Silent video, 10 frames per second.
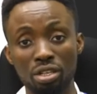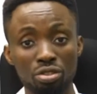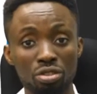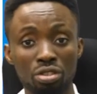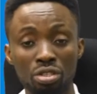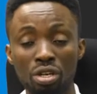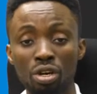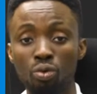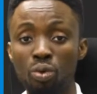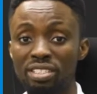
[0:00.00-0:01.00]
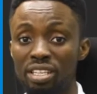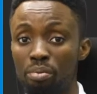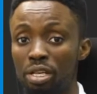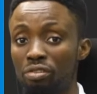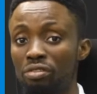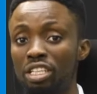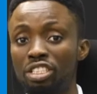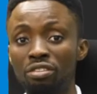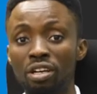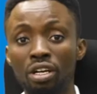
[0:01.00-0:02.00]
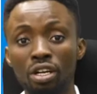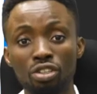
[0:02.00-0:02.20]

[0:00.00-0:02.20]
also in the western part of Nigeria.